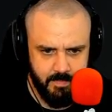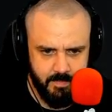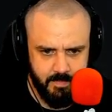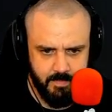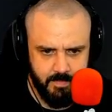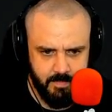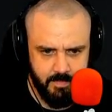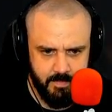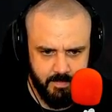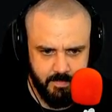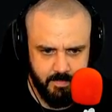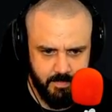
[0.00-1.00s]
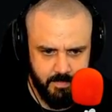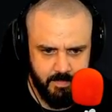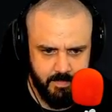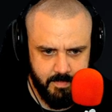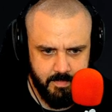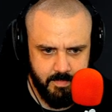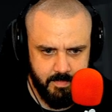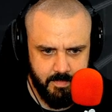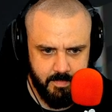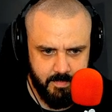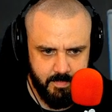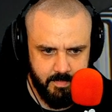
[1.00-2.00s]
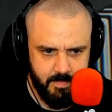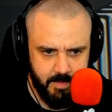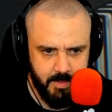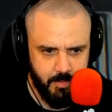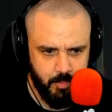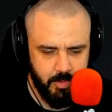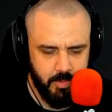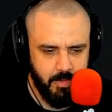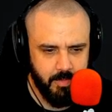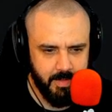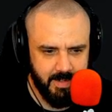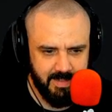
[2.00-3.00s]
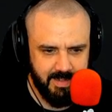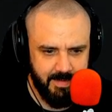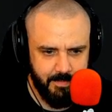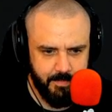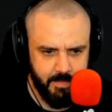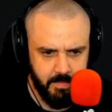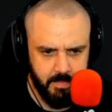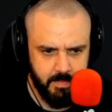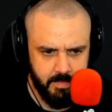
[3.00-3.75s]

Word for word: One of us is gonna die. No, we're the price we have to pay.